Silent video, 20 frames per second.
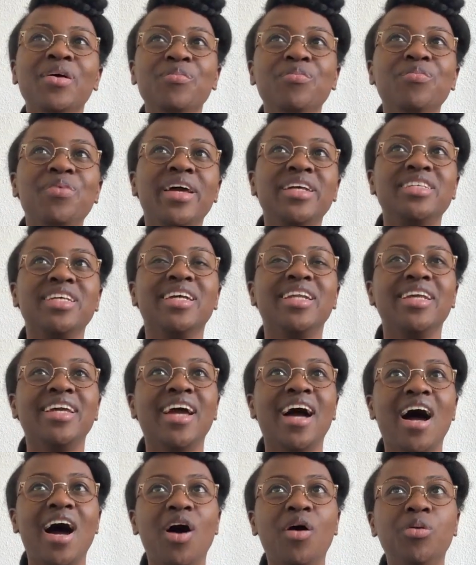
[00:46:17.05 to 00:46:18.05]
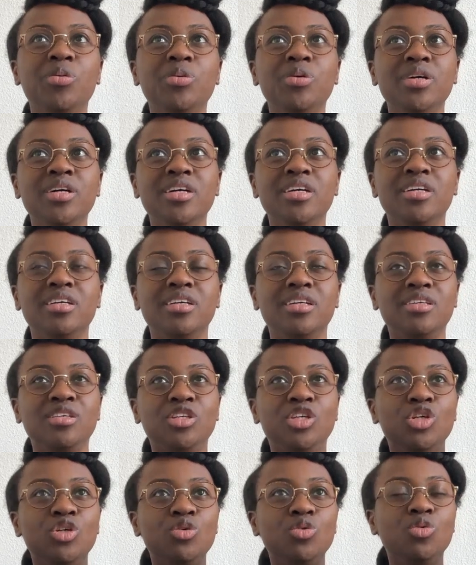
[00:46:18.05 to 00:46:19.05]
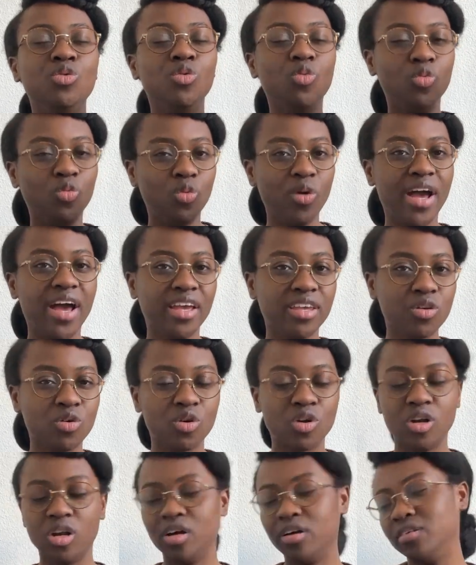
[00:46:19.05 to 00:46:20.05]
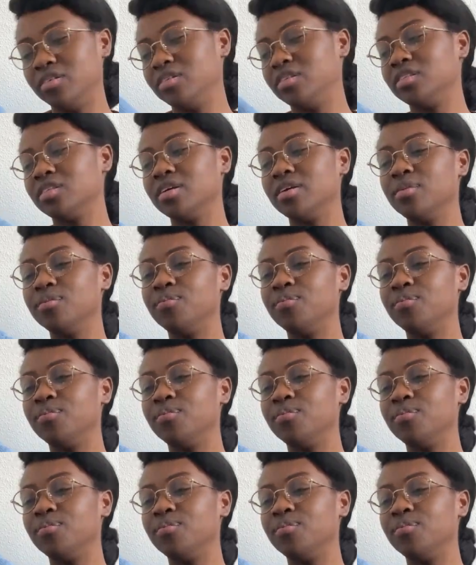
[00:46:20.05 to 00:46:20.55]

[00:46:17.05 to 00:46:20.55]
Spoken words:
basically how you wear your clothes.